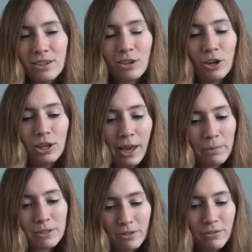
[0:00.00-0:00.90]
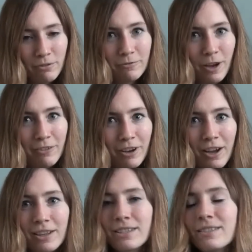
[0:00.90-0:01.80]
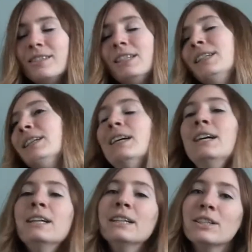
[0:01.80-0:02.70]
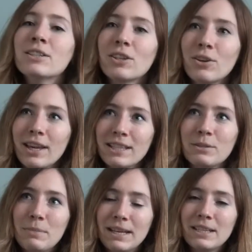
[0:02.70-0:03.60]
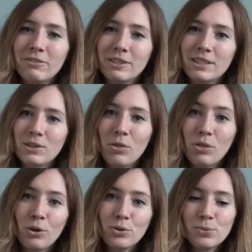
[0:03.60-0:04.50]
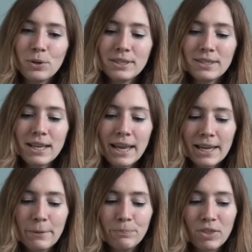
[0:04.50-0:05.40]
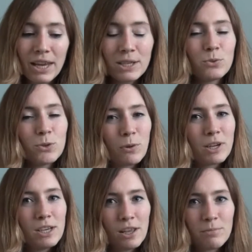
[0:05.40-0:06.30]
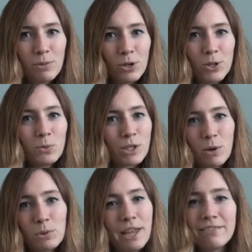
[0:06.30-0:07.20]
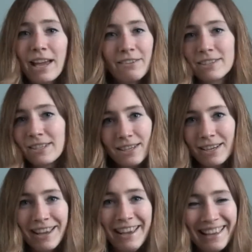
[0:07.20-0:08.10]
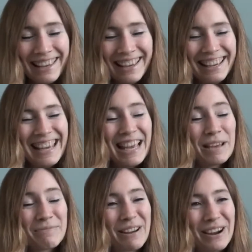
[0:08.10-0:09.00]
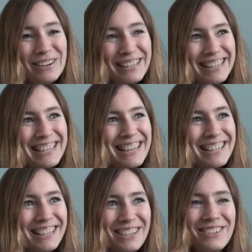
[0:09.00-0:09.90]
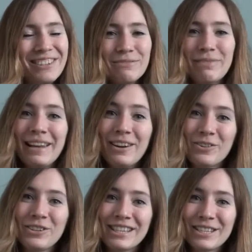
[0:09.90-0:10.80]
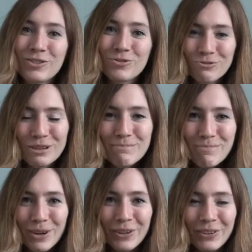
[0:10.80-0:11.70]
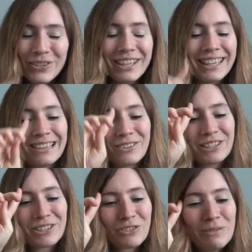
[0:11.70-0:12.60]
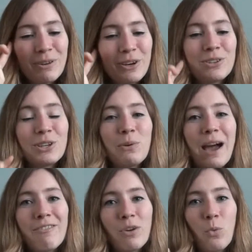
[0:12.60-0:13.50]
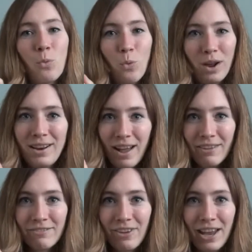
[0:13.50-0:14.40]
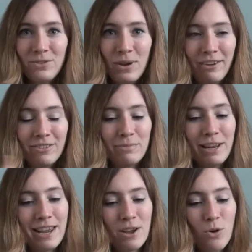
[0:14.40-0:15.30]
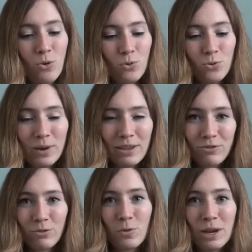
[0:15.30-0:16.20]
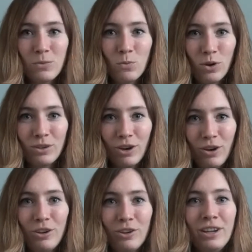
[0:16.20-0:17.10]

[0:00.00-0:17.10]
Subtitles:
You can only get to 5 hearts. So that's the main differences on those ones. There also another mode, which I will never ever see. Apparently, you can play on extreme mode. And on extreme mode, you have 1 life and you have to play it all the way through in one go.